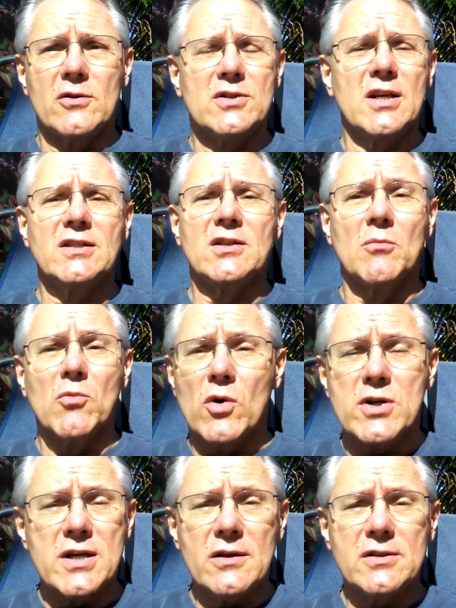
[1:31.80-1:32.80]
things. And the
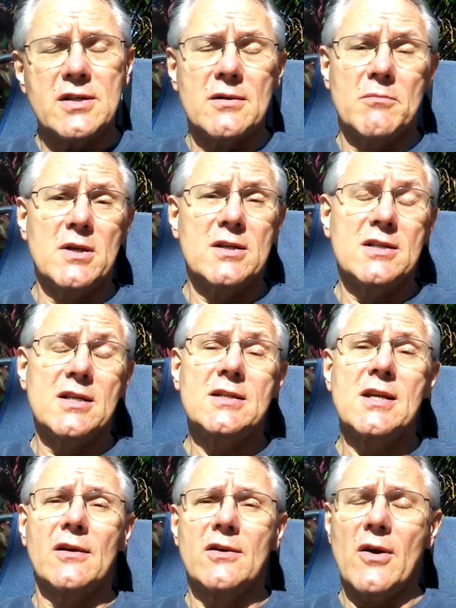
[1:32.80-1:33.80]
more
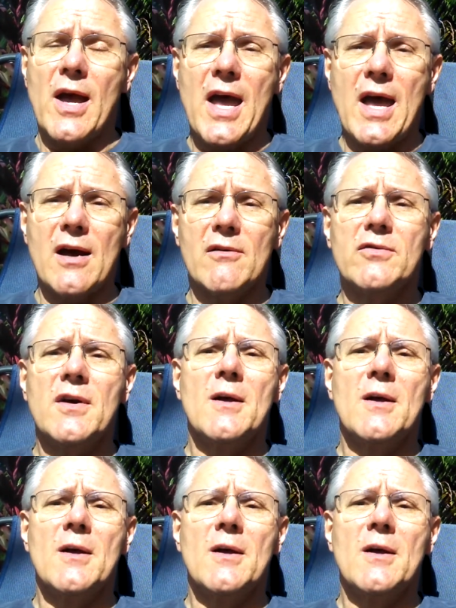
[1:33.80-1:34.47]
detail you have,